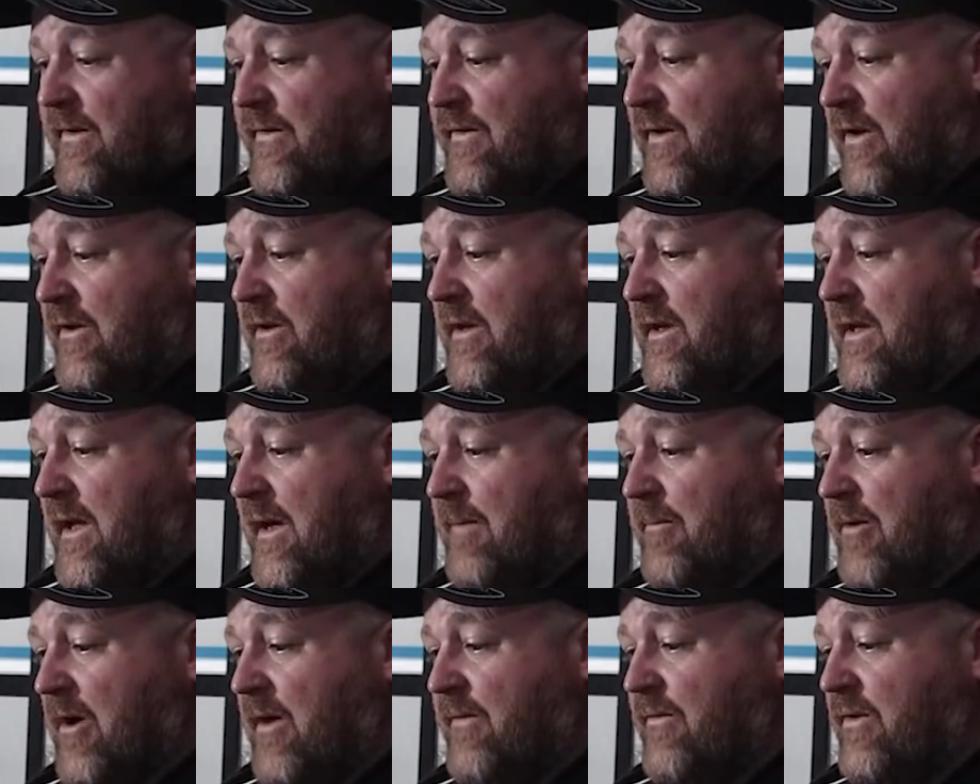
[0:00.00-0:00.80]
So you
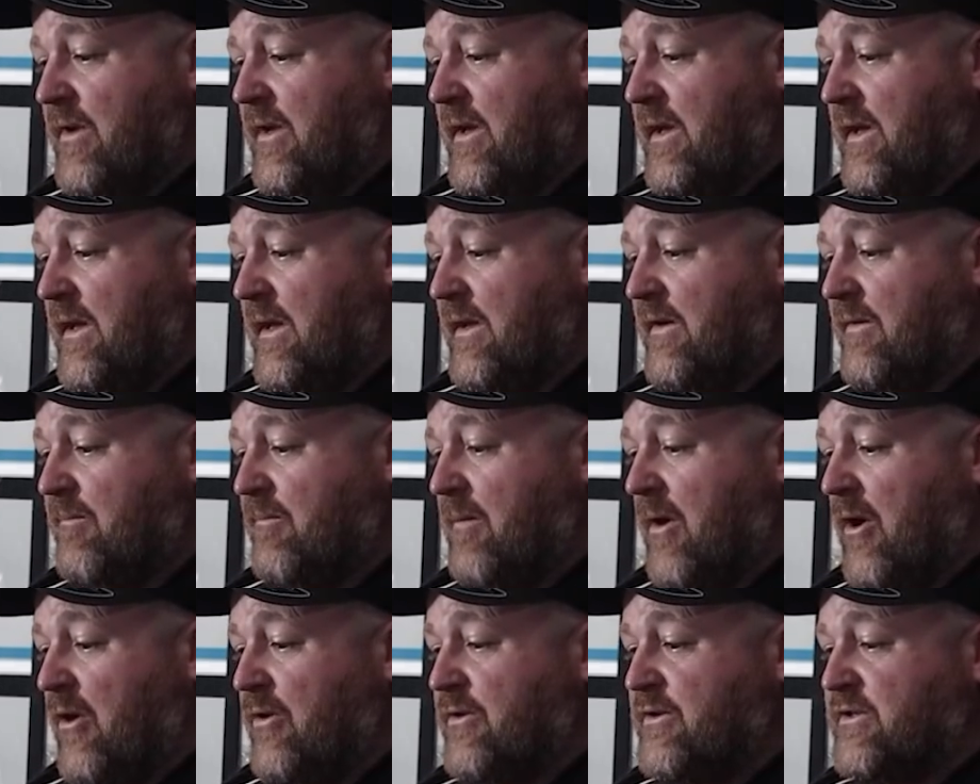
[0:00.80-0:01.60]
come over to here to
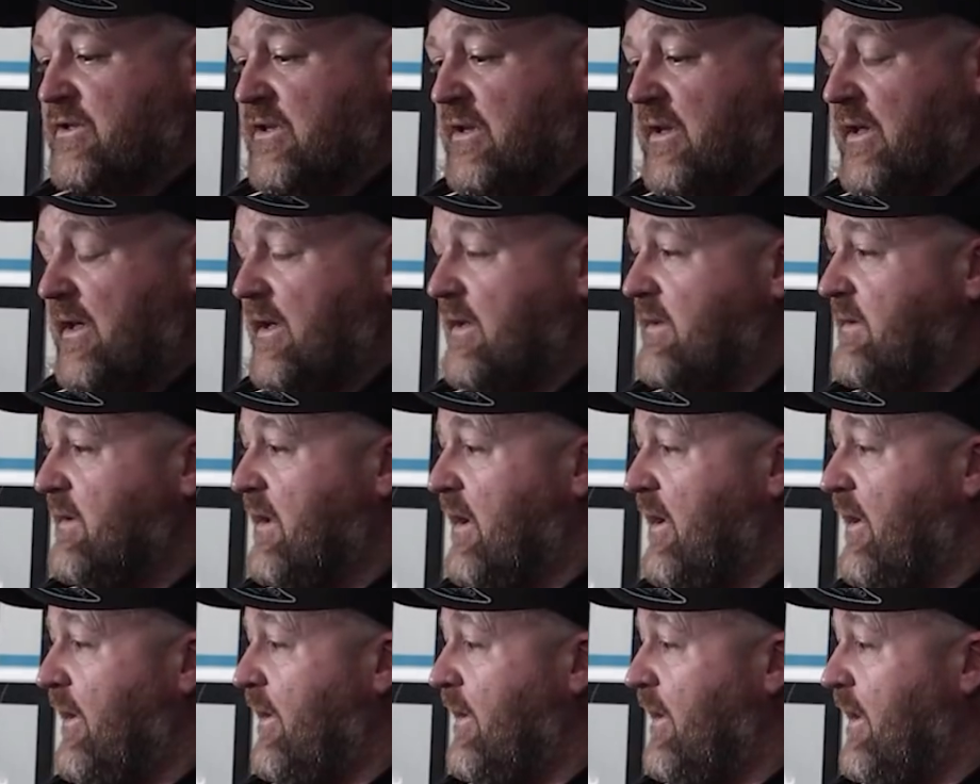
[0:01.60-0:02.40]
mode select.
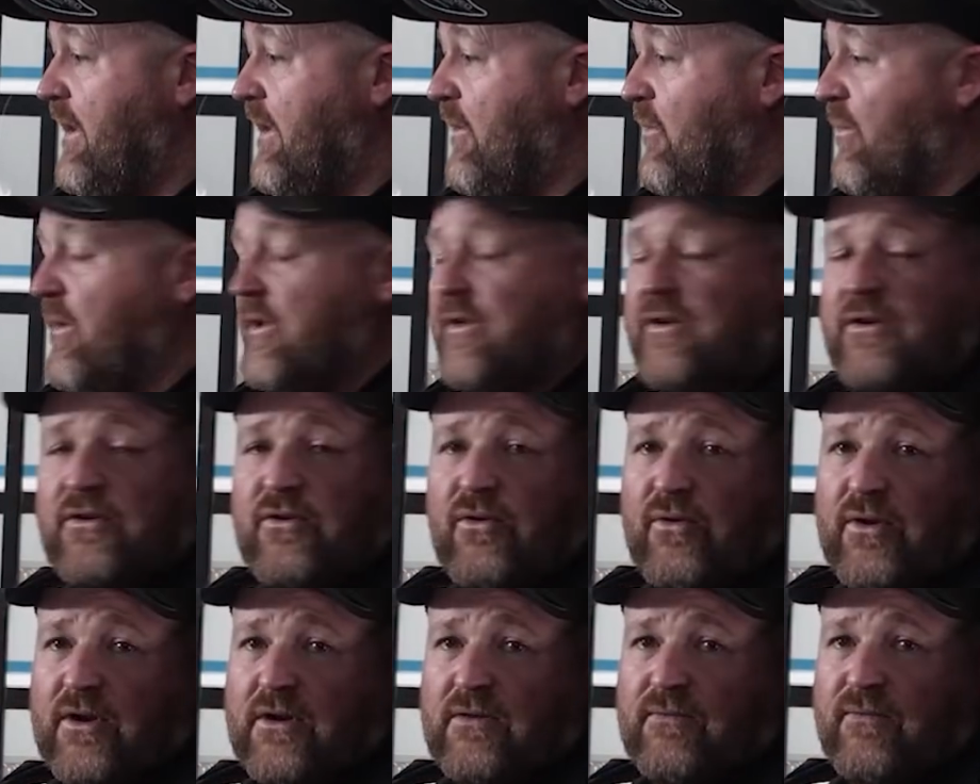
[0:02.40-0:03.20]
Now when you're
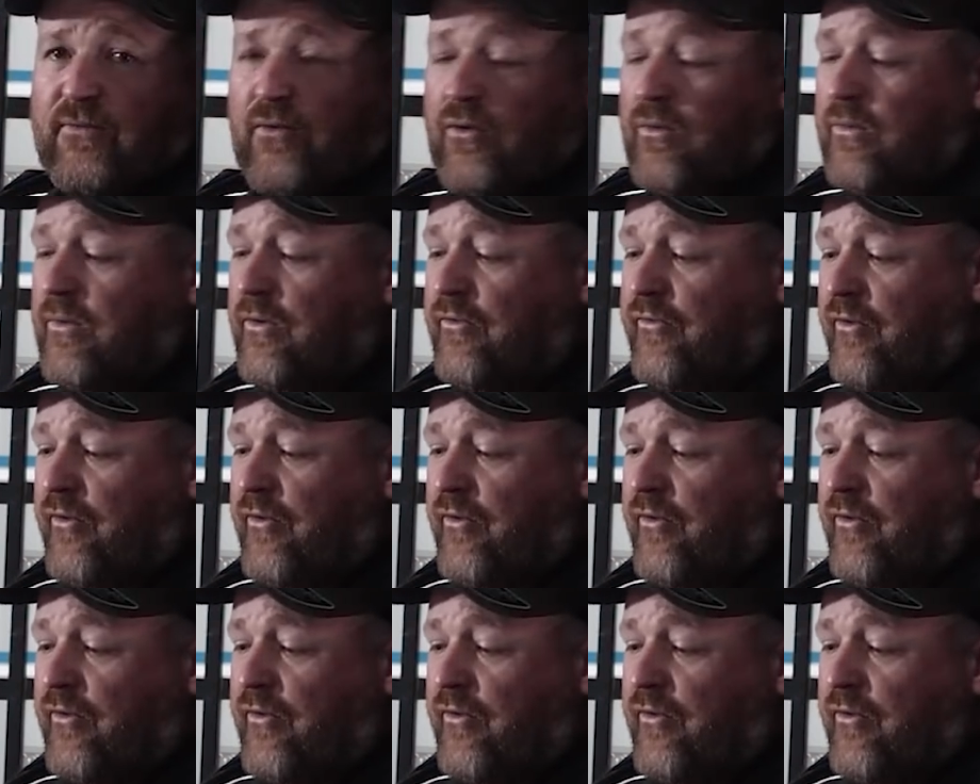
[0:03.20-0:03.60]
not in 4-wheel